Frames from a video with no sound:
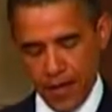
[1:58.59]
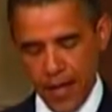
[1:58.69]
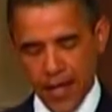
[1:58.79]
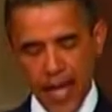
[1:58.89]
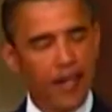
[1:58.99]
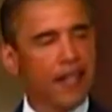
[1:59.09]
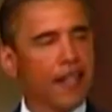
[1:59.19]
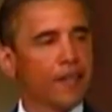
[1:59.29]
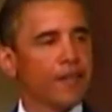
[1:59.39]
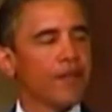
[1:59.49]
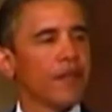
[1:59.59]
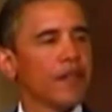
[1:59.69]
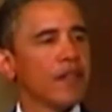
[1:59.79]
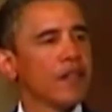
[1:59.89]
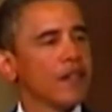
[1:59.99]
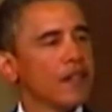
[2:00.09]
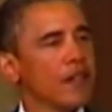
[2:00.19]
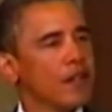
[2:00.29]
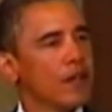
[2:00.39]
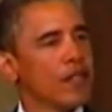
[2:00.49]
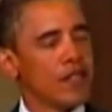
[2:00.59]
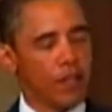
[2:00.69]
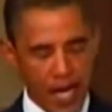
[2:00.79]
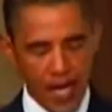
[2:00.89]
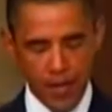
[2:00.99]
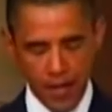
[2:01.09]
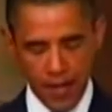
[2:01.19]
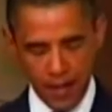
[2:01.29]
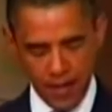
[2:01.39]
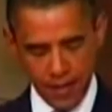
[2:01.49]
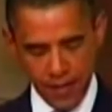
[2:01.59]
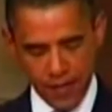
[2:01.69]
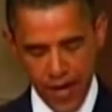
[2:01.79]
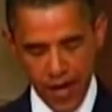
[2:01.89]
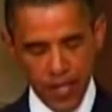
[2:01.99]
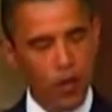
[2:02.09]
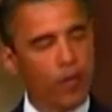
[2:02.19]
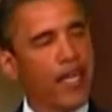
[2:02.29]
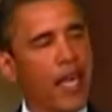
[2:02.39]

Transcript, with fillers: was on over a thousand laws that further oppressed